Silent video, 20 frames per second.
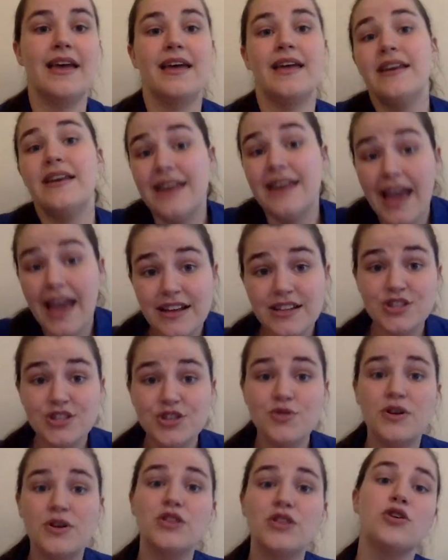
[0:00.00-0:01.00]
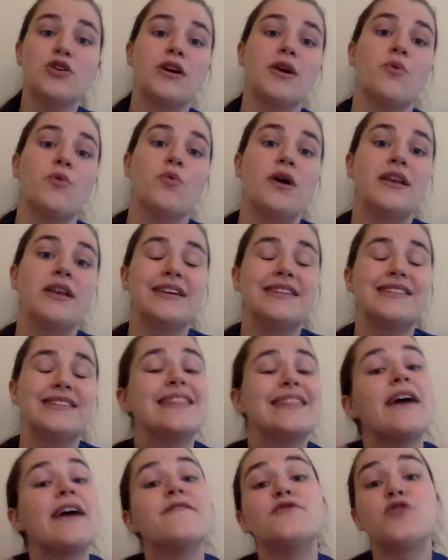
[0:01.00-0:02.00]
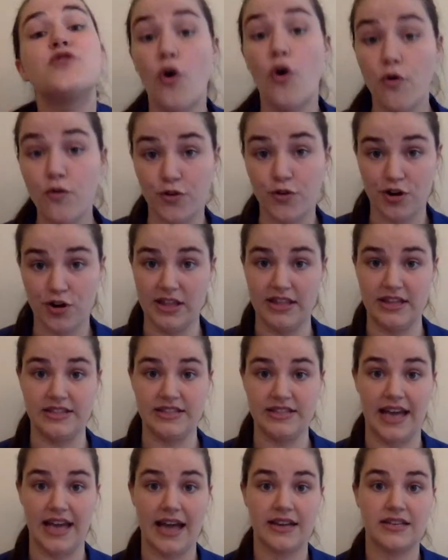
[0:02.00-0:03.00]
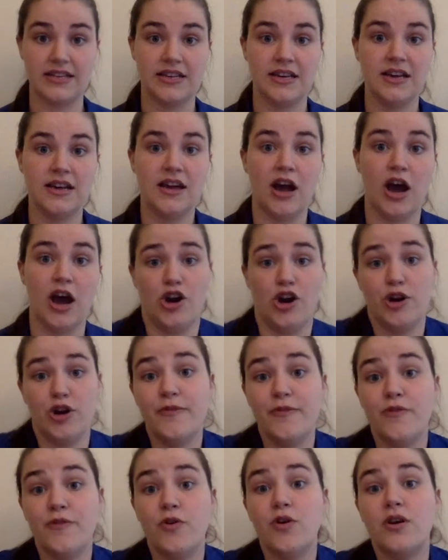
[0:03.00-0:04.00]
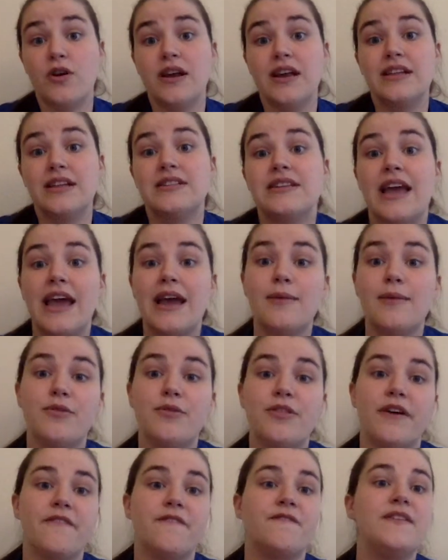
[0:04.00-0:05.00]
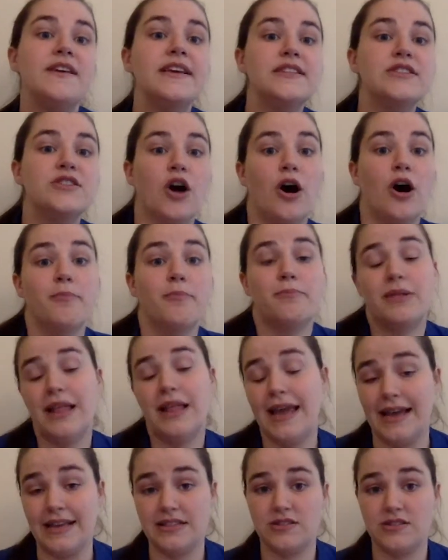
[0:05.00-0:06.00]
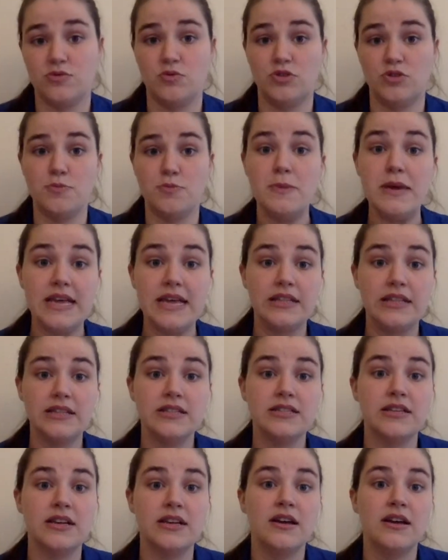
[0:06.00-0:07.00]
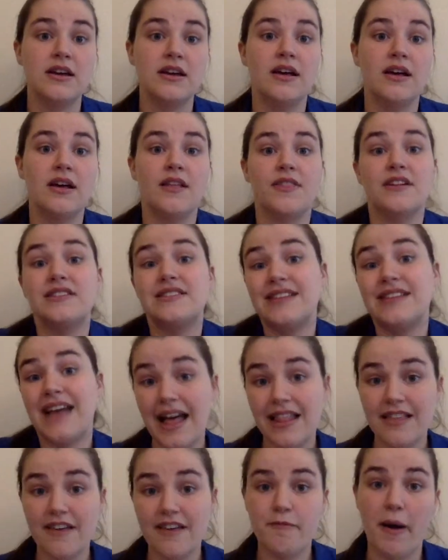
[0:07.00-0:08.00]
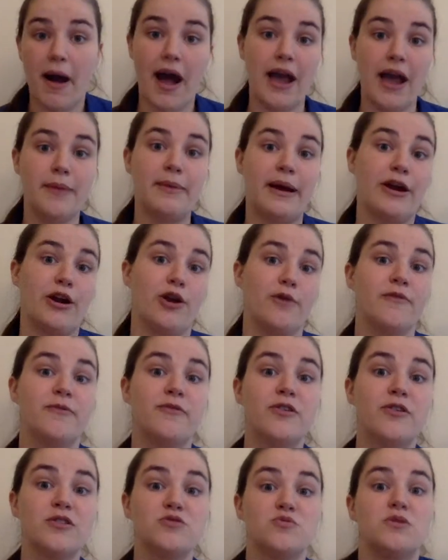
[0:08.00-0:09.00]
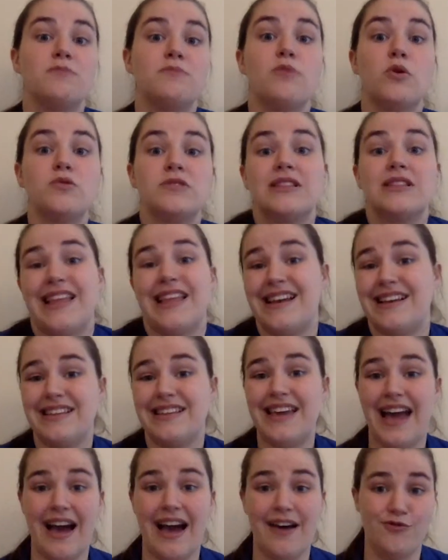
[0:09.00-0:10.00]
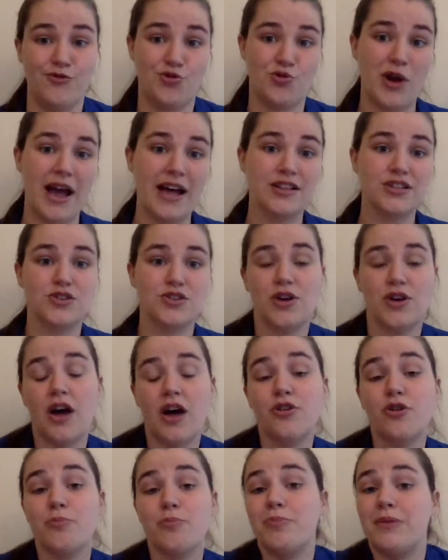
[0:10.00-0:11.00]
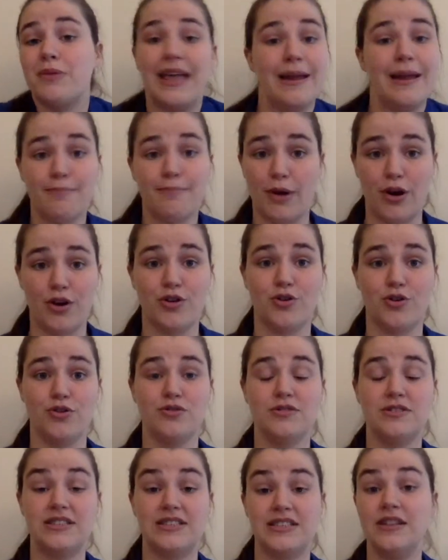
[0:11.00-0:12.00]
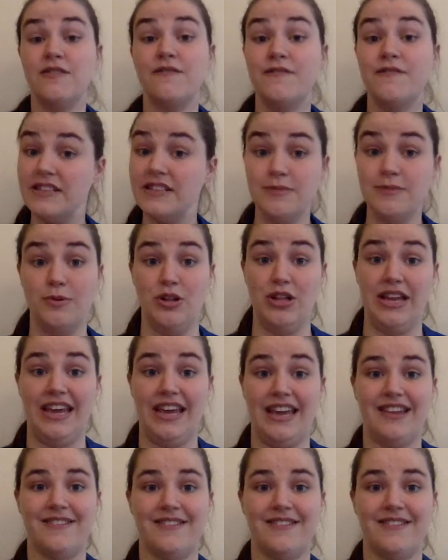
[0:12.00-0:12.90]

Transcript: Next, you can look at what is left over in the scat. A herbivore is an animal that feeds on plants, which means the scat left behind by herbivores will most likely have grass or other plant particles still visible in it.